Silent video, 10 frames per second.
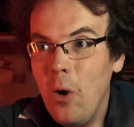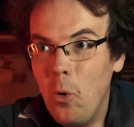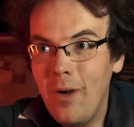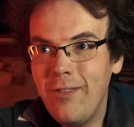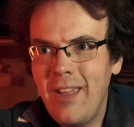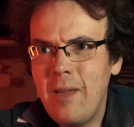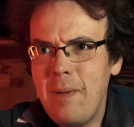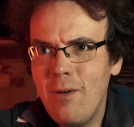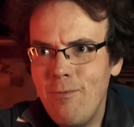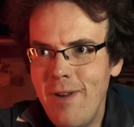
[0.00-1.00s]
or else there could
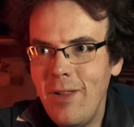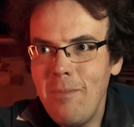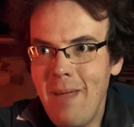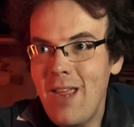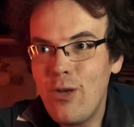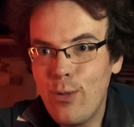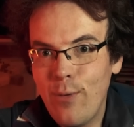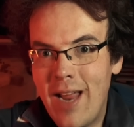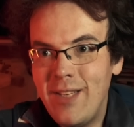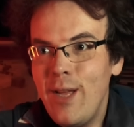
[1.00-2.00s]
be a real major
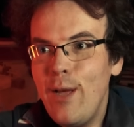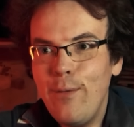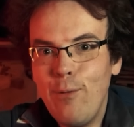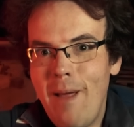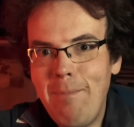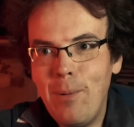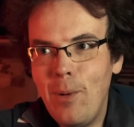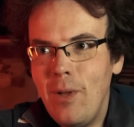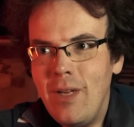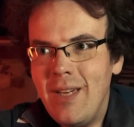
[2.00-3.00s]
threat for Red
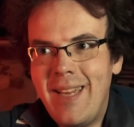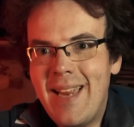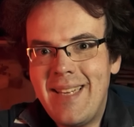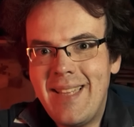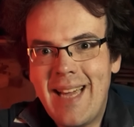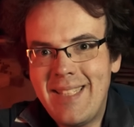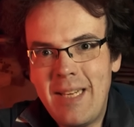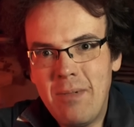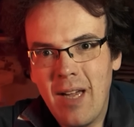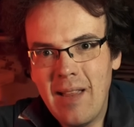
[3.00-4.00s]
Bull getting that
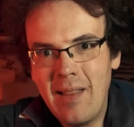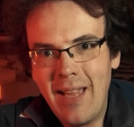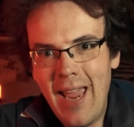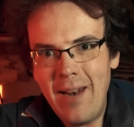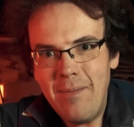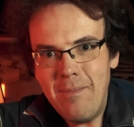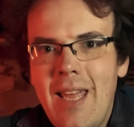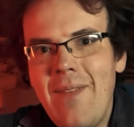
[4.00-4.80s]
team title again.